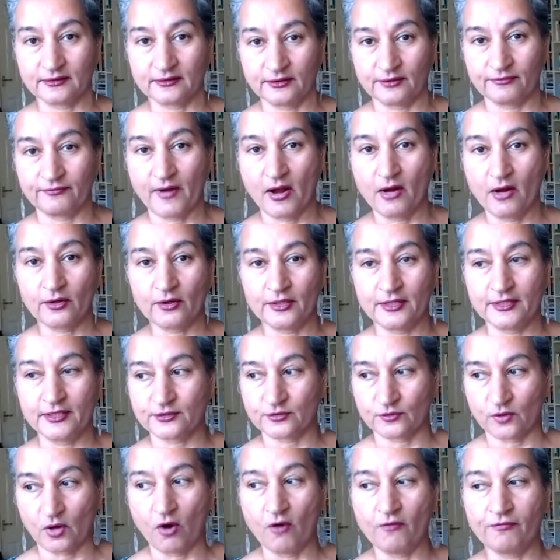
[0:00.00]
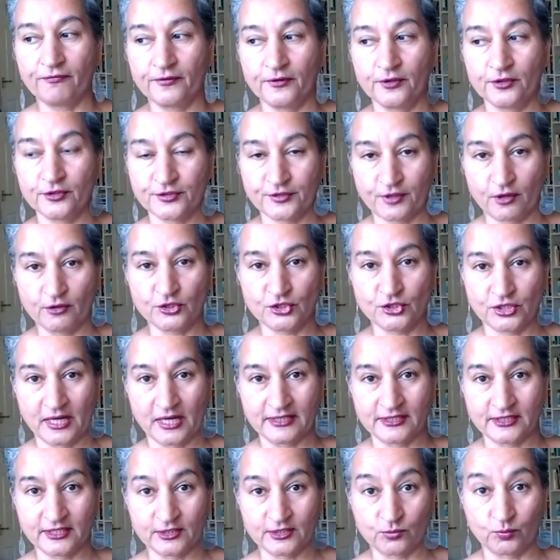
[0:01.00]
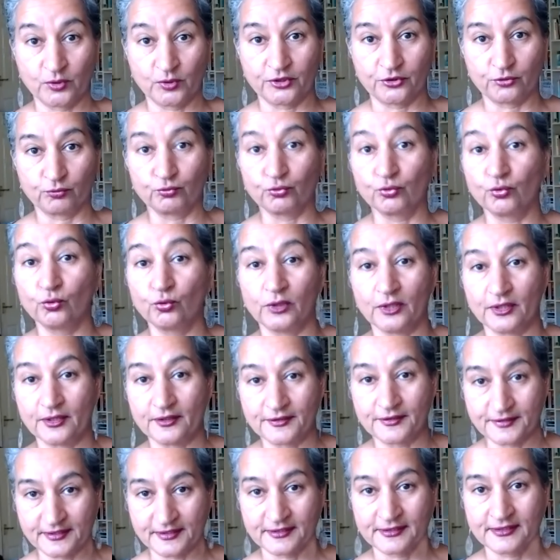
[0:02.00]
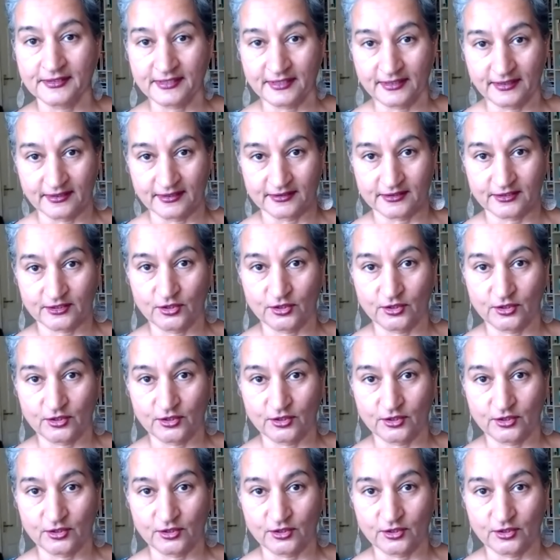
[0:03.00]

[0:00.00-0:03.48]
the falcon is often associated with rulers, isn't it?